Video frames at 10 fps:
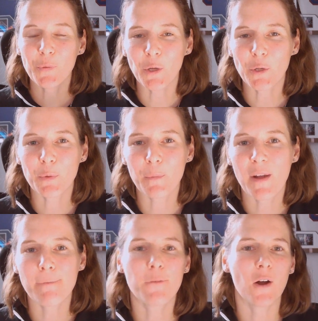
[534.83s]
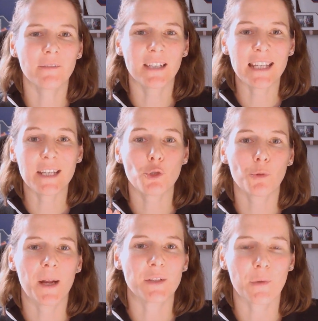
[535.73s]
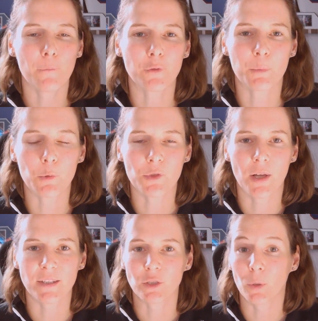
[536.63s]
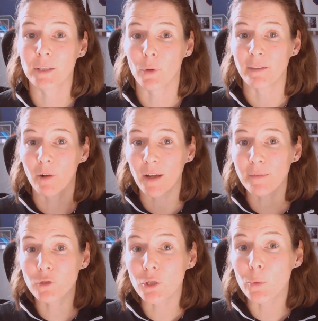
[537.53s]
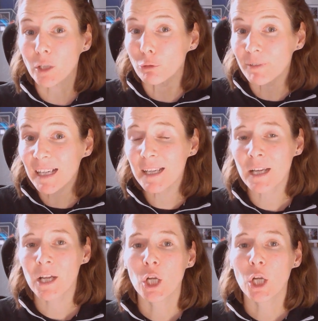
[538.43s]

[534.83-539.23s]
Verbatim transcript: So those were my 5 key trends for sports science in 2025. Do you agree?